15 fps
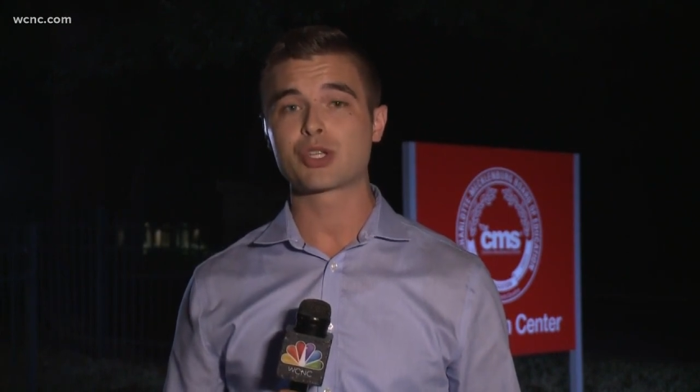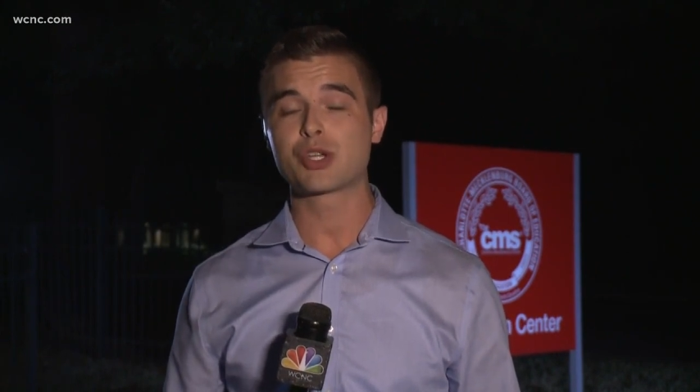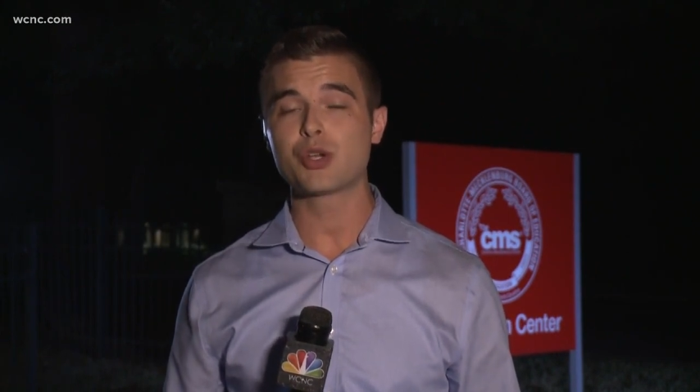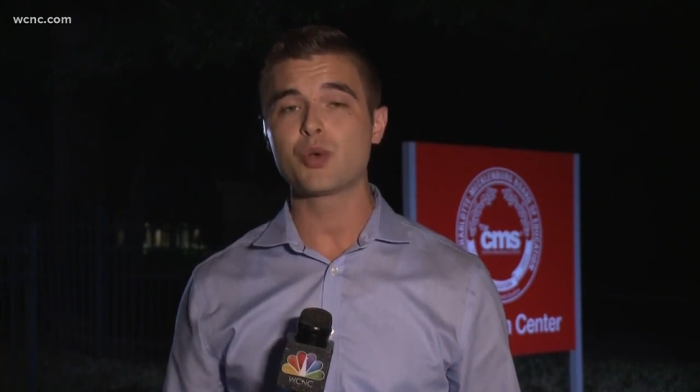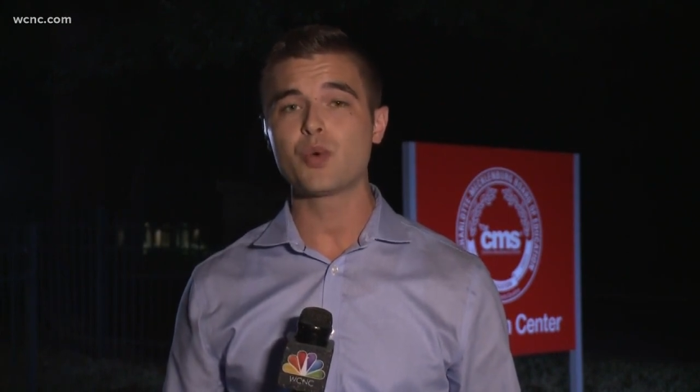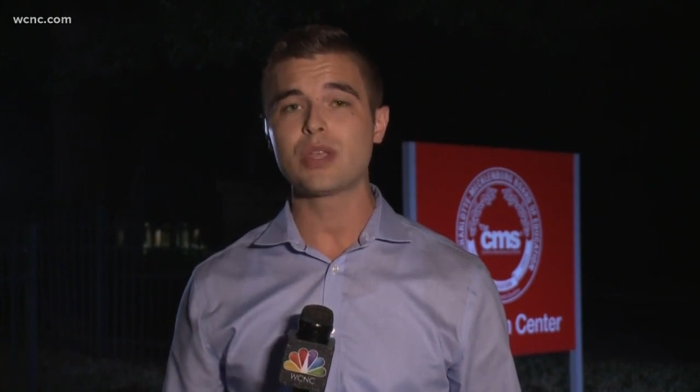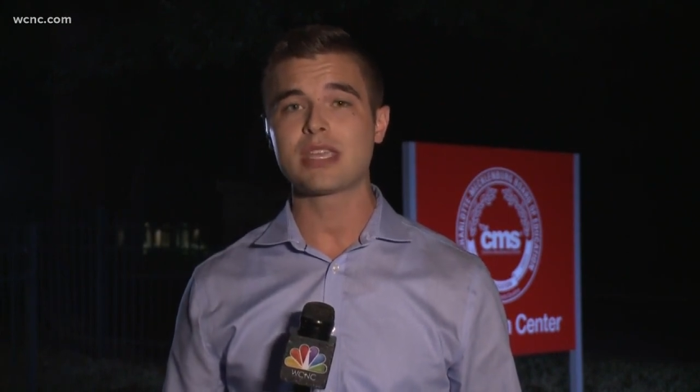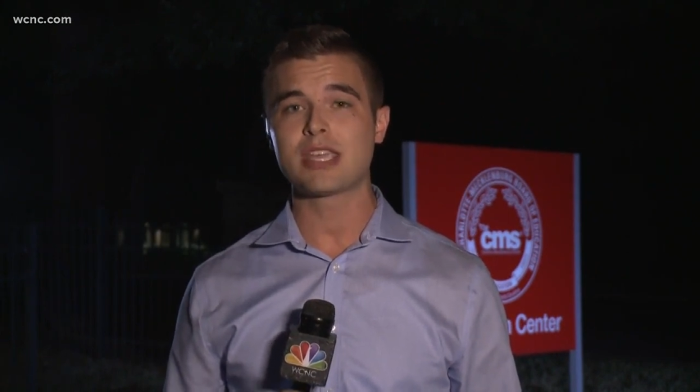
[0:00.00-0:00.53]

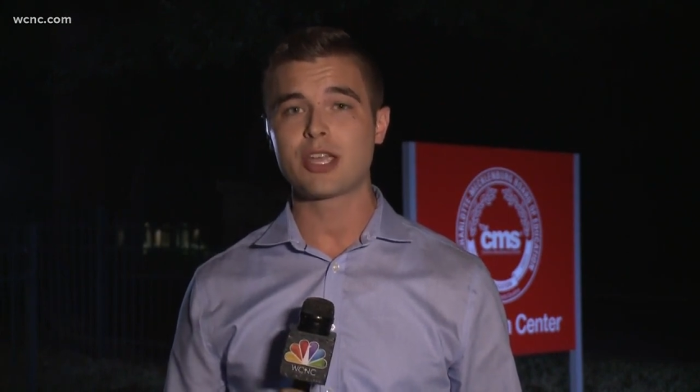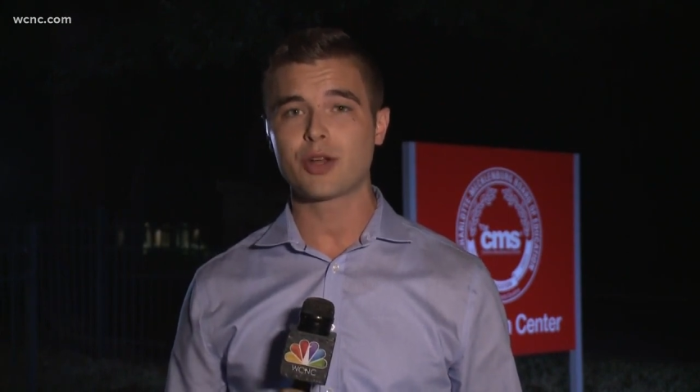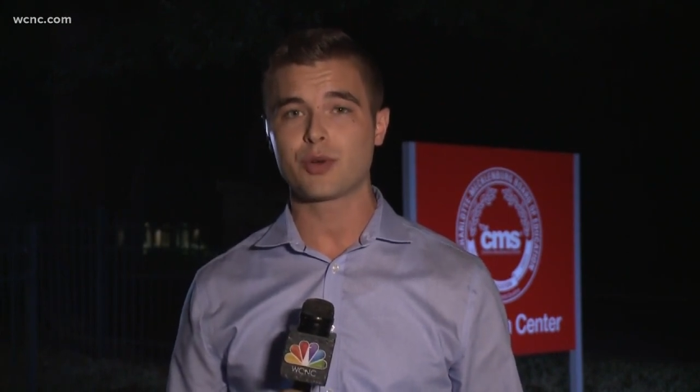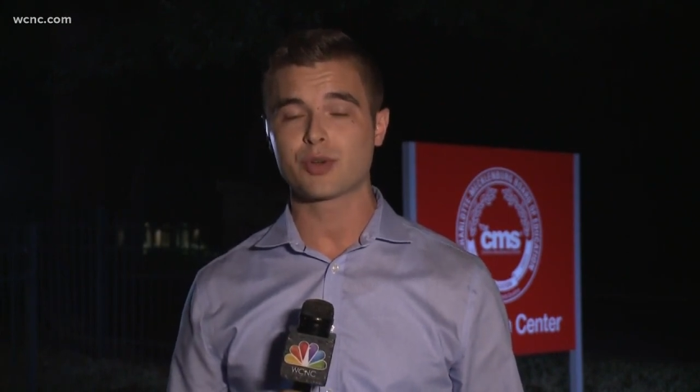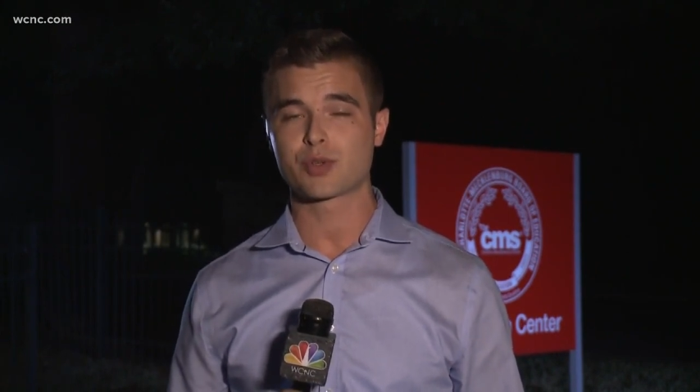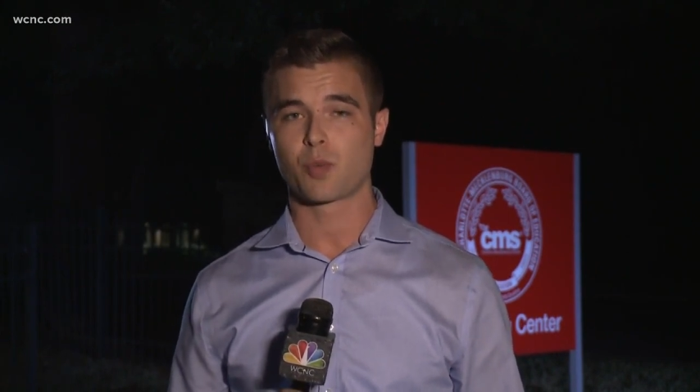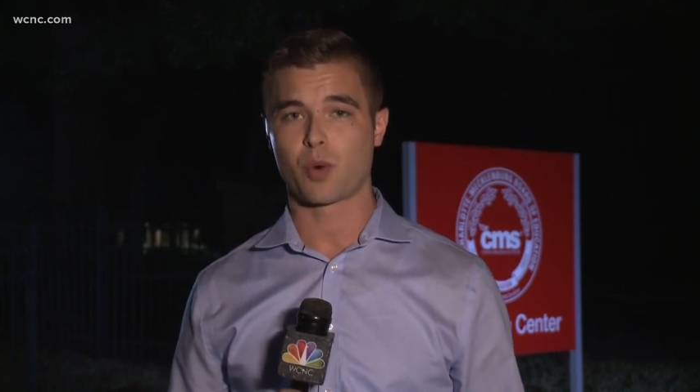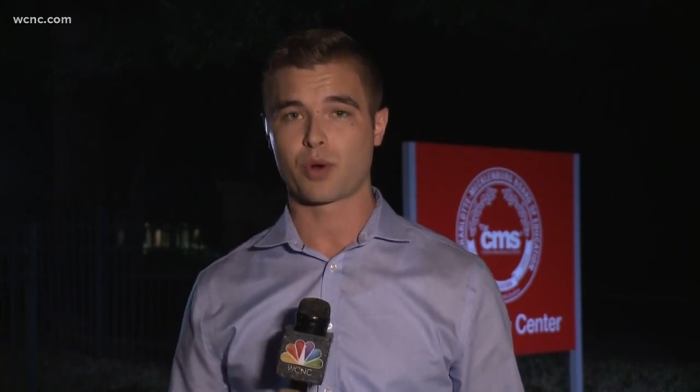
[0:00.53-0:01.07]
two
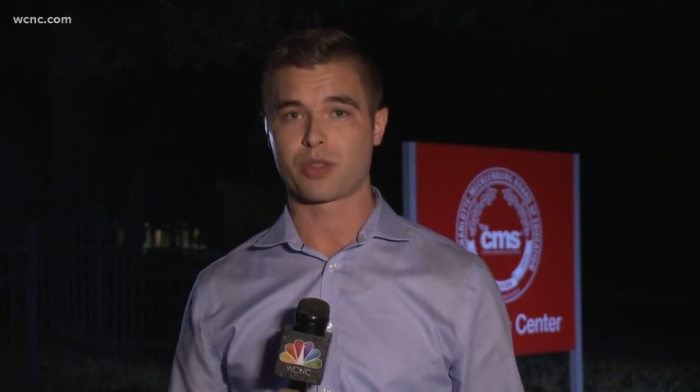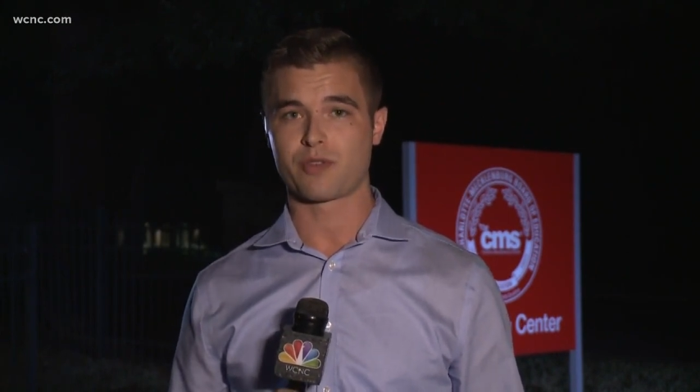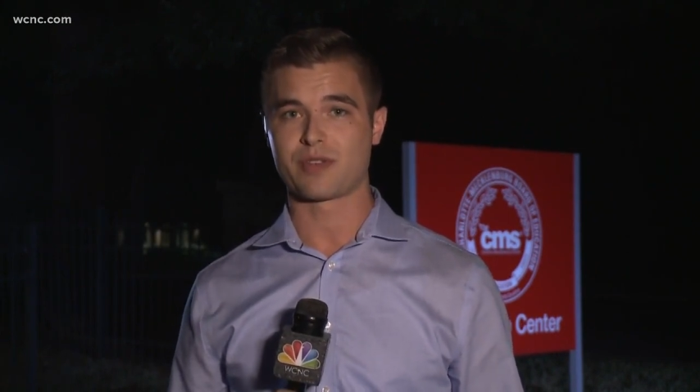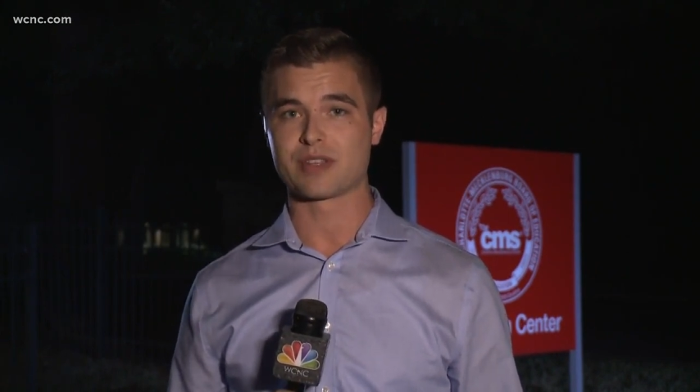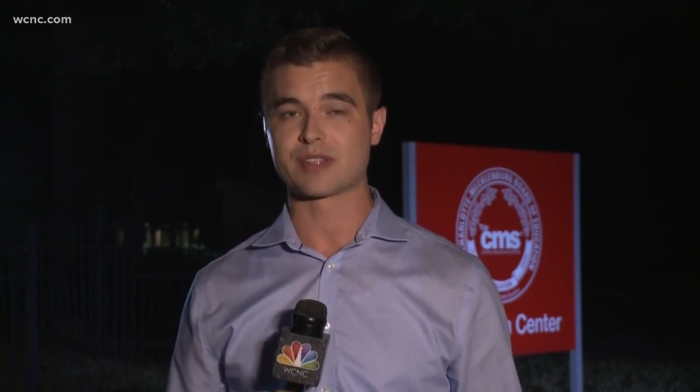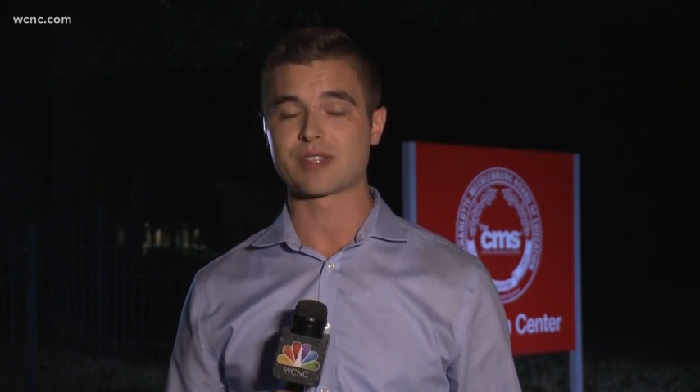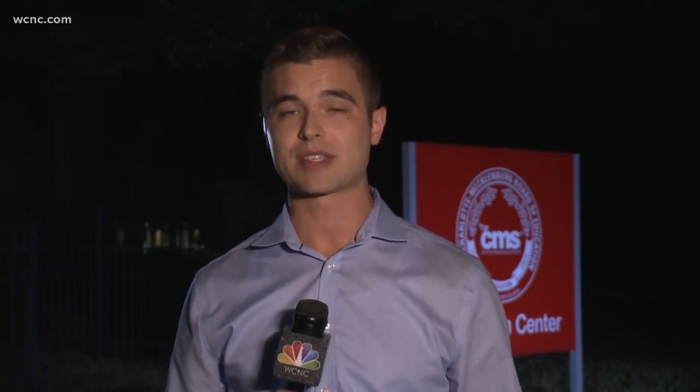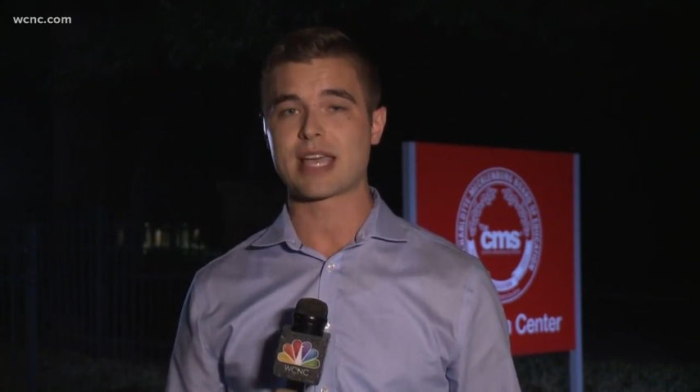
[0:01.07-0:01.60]
years worth of
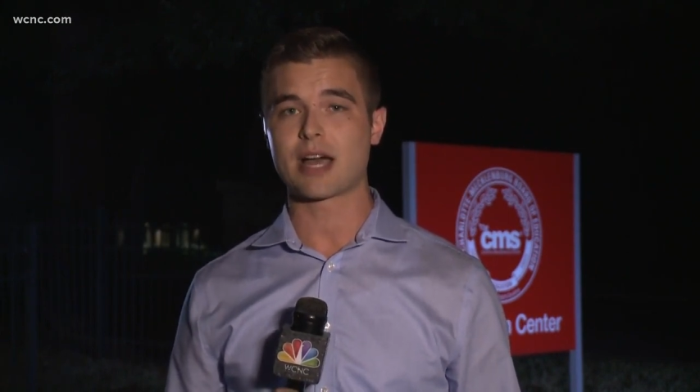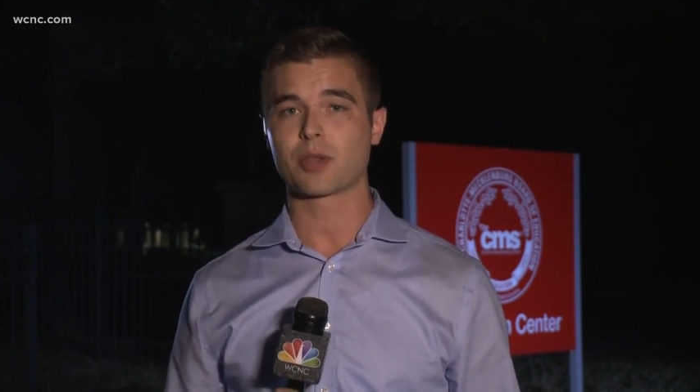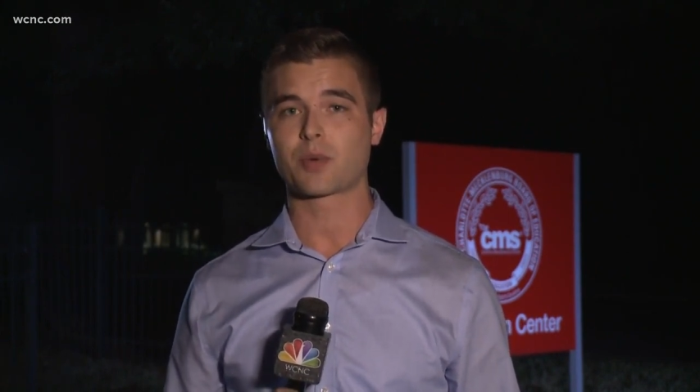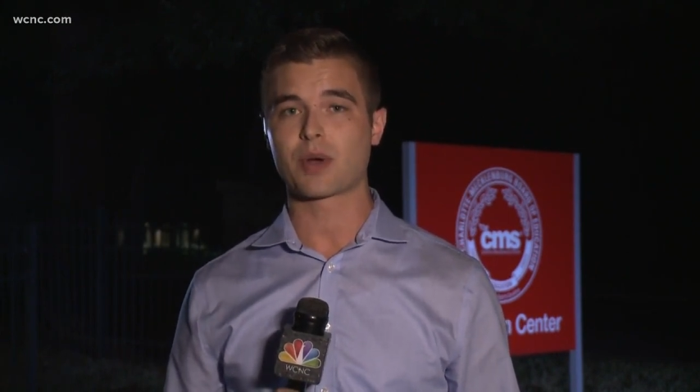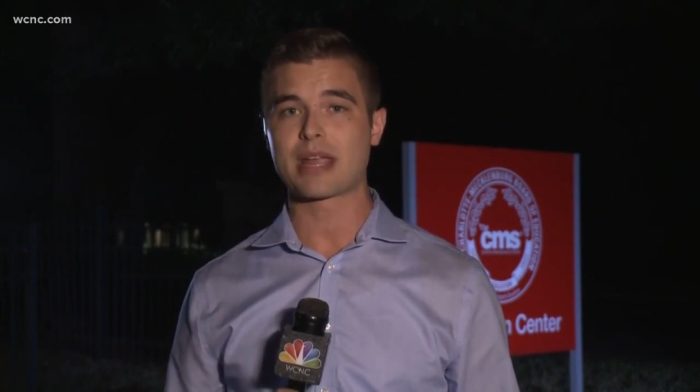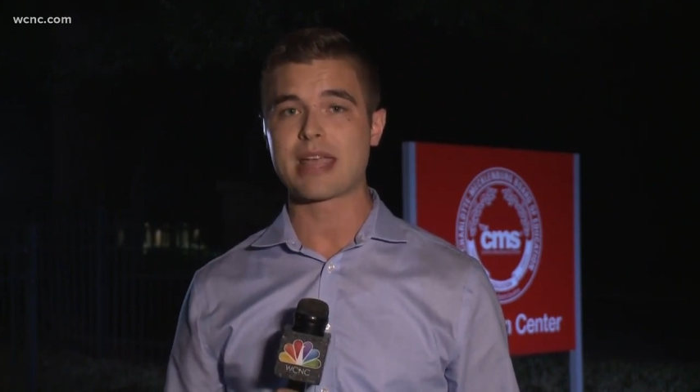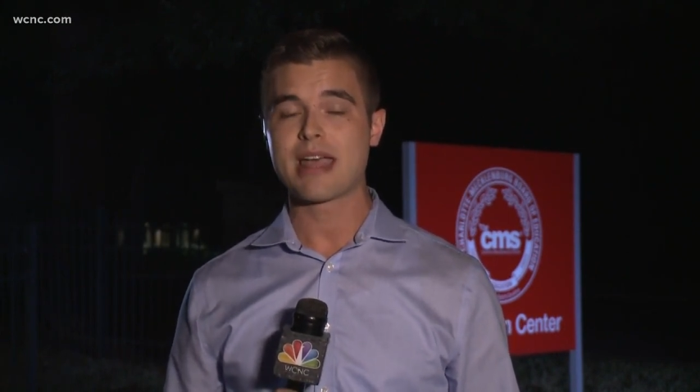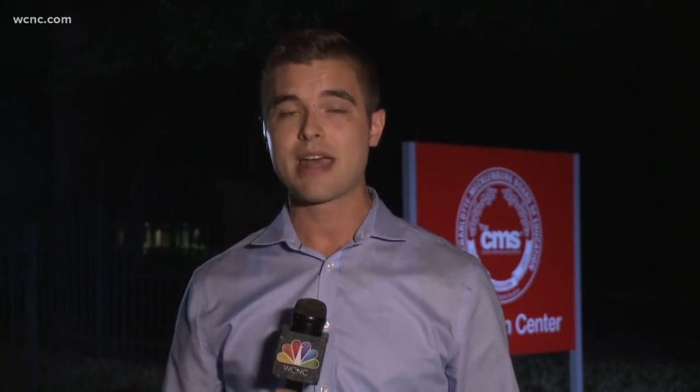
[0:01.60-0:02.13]
his
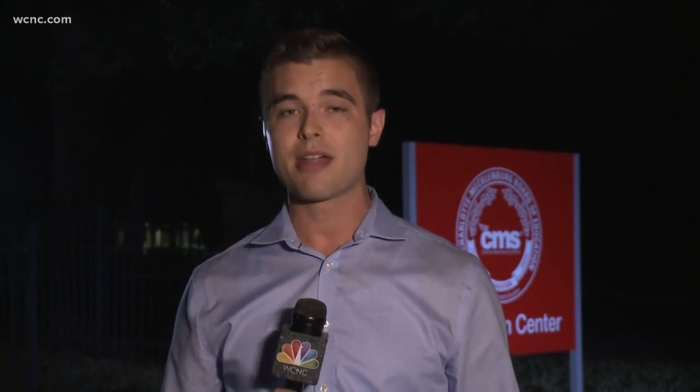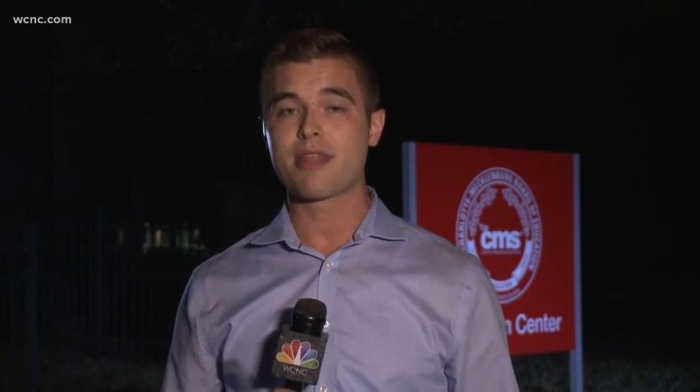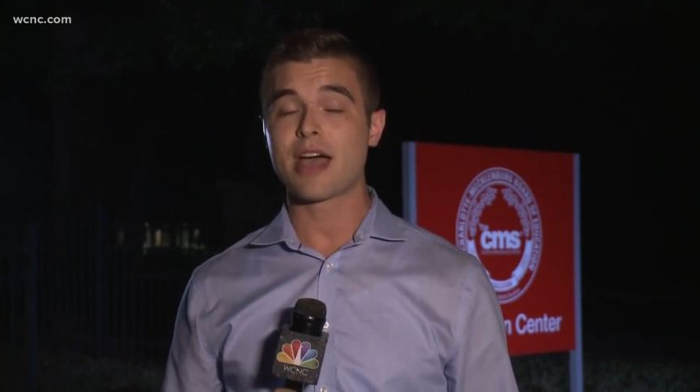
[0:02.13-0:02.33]
salary.